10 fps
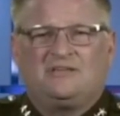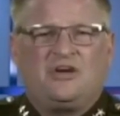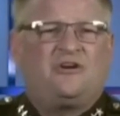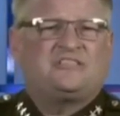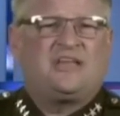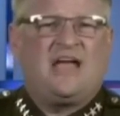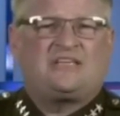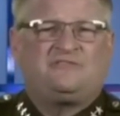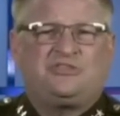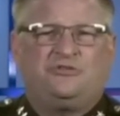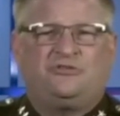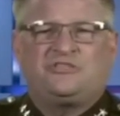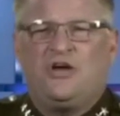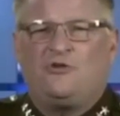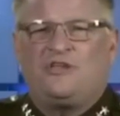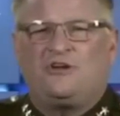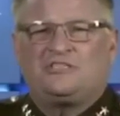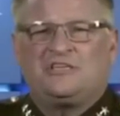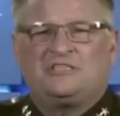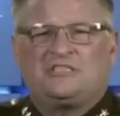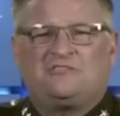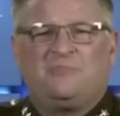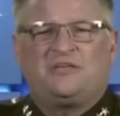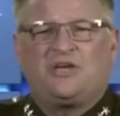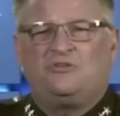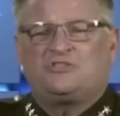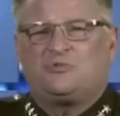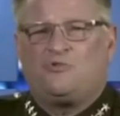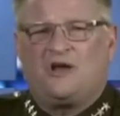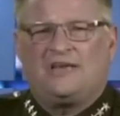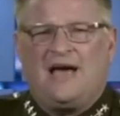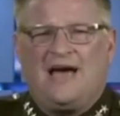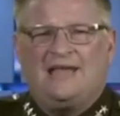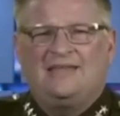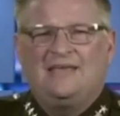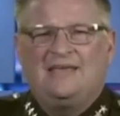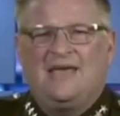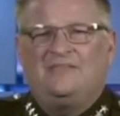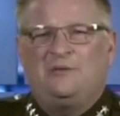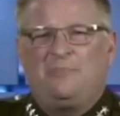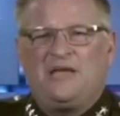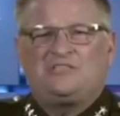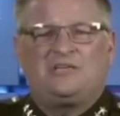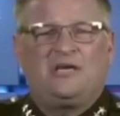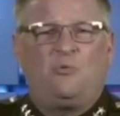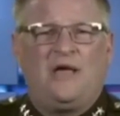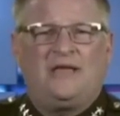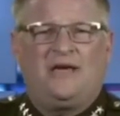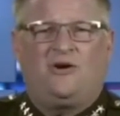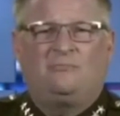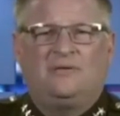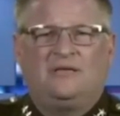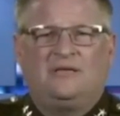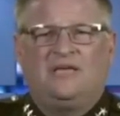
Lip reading: Terrorists and active shooters know that our citizens have been coached to run and hide and then patiently await help.